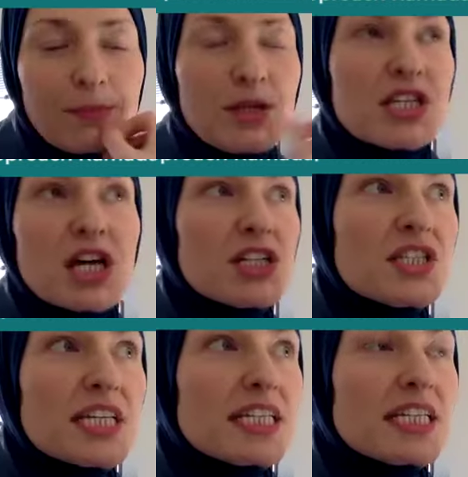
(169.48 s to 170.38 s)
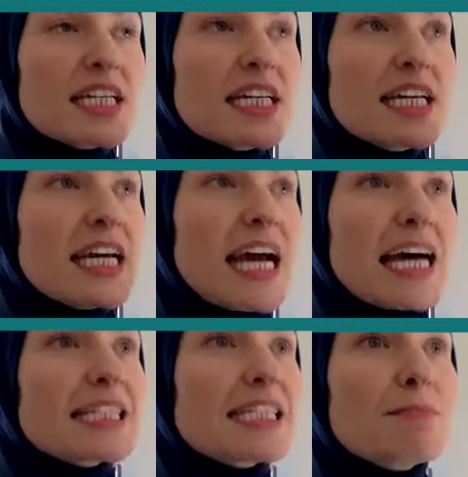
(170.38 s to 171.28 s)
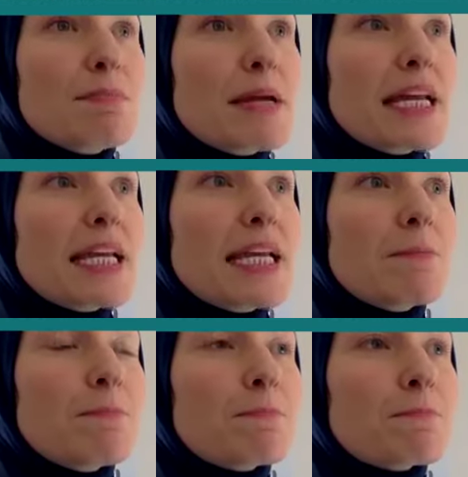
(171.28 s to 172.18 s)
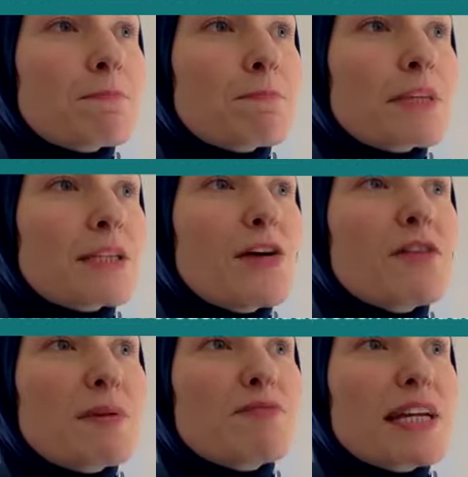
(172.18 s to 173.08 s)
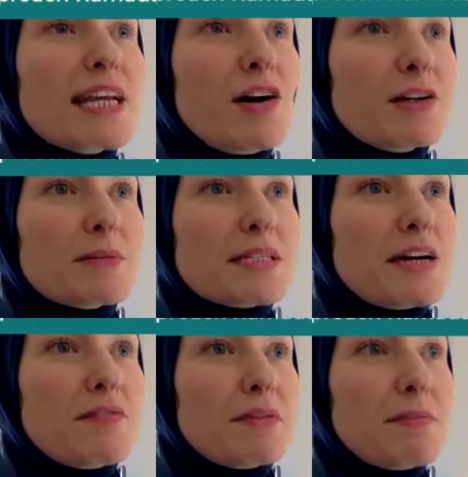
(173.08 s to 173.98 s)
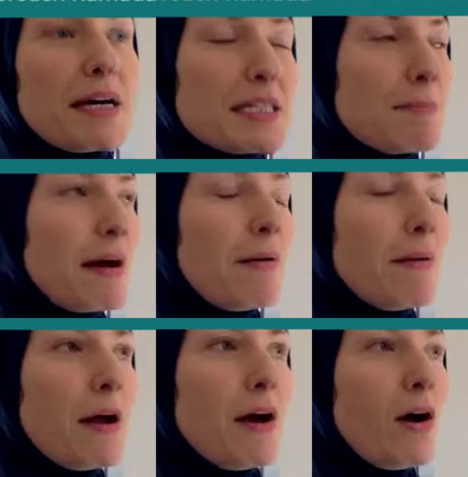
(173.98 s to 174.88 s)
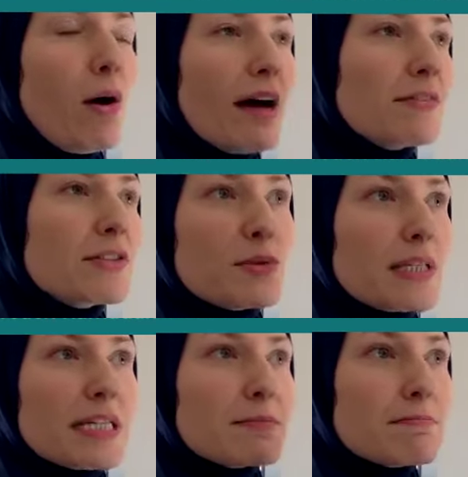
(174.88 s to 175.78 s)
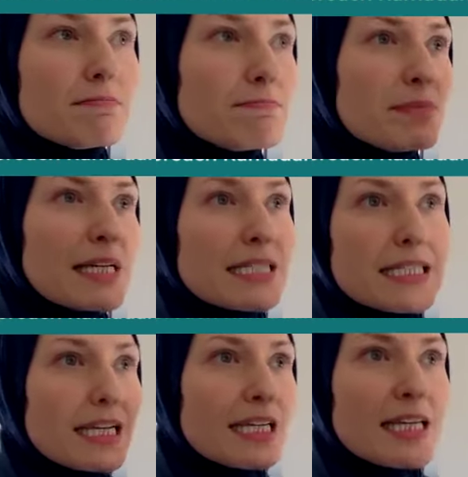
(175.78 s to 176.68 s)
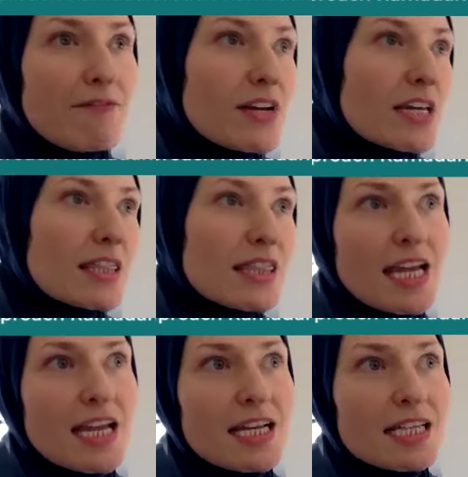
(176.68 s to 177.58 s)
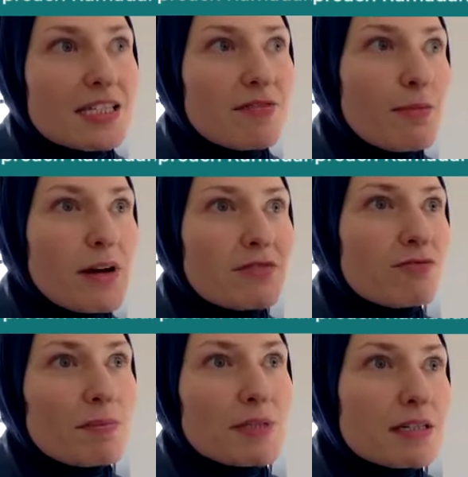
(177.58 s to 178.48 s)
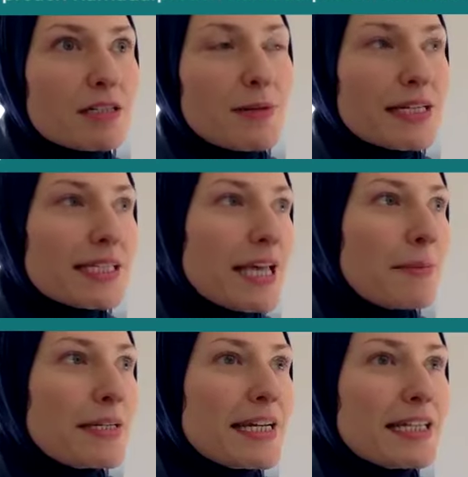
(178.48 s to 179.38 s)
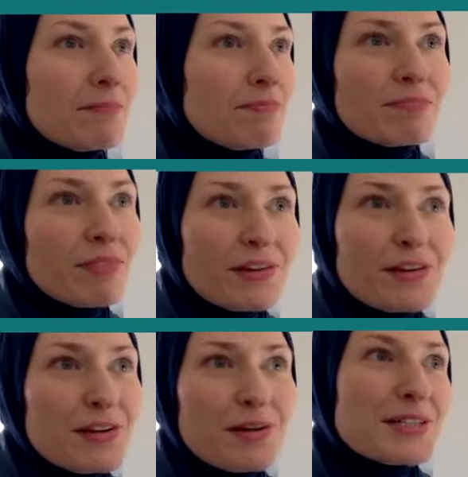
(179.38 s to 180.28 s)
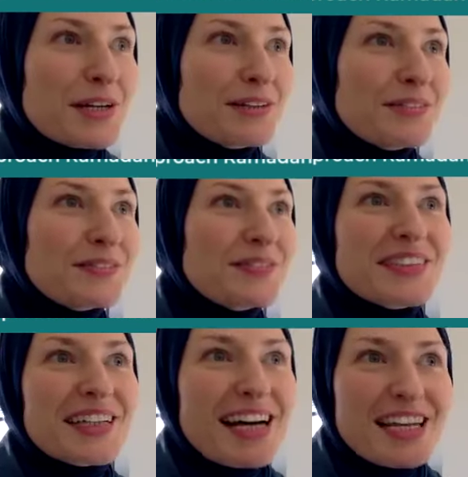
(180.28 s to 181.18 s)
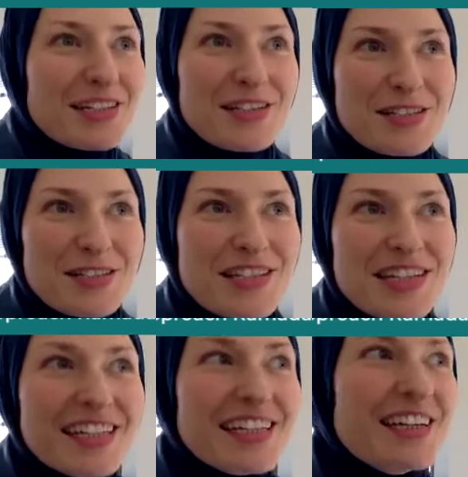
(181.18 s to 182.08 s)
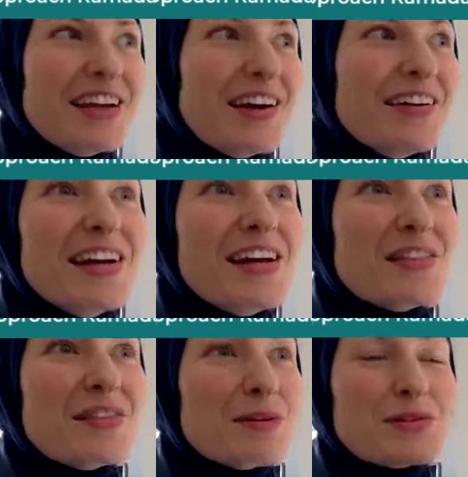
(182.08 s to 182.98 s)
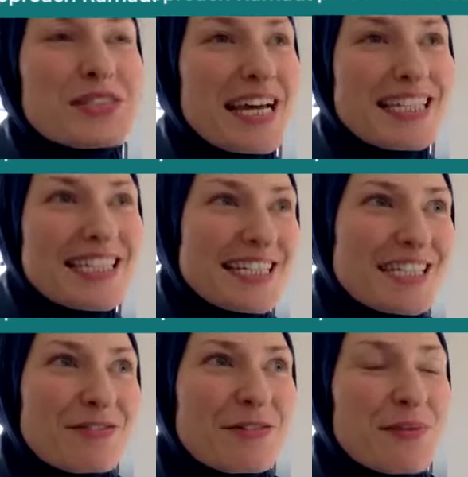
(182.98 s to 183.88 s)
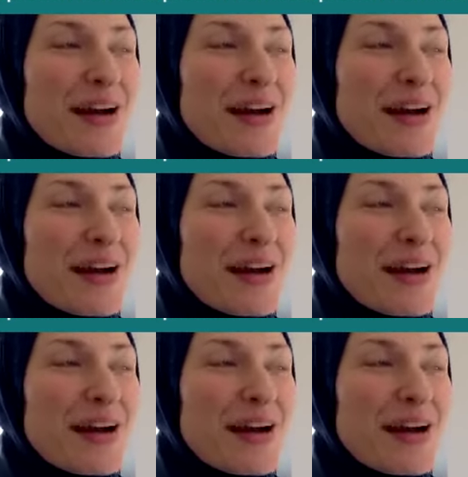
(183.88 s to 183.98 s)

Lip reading: because I don't think it has to be, so I've been really hard on myself in the past about, oh, I have to do all these big significant things for my Ramadan to be accepted. No, I don't. Allah knows, you know, we're all tested in different